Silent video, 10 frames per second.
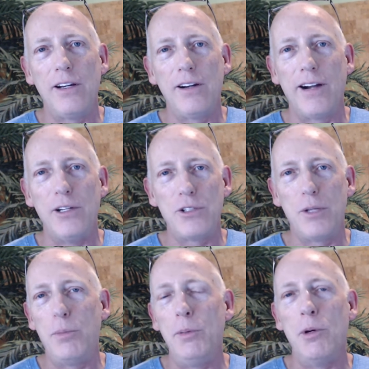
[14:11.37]
Right, so the
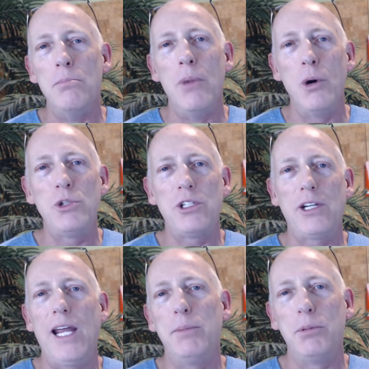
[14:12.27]
people most
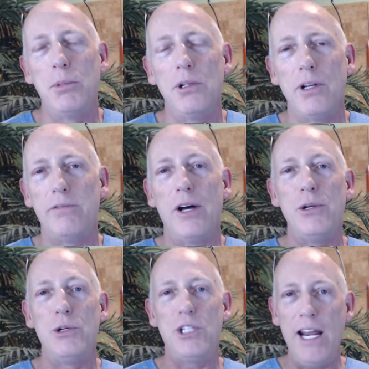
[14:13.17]
capable of
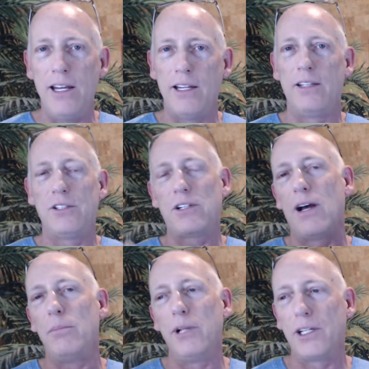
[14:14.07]
understanding this
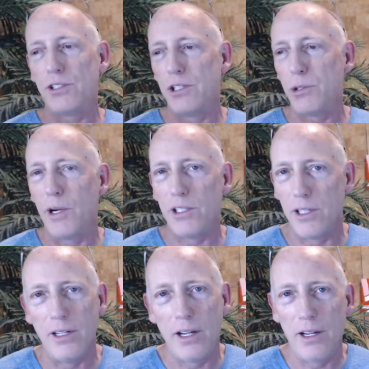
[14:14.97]
complex
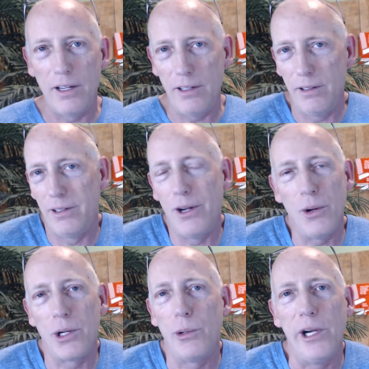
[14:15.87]
situation don't
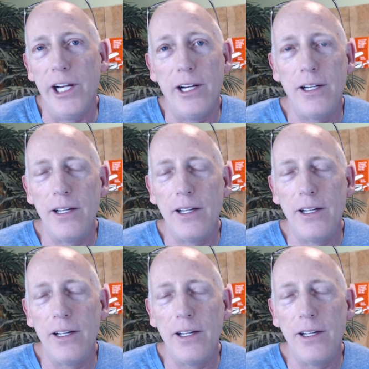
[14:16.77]
agree.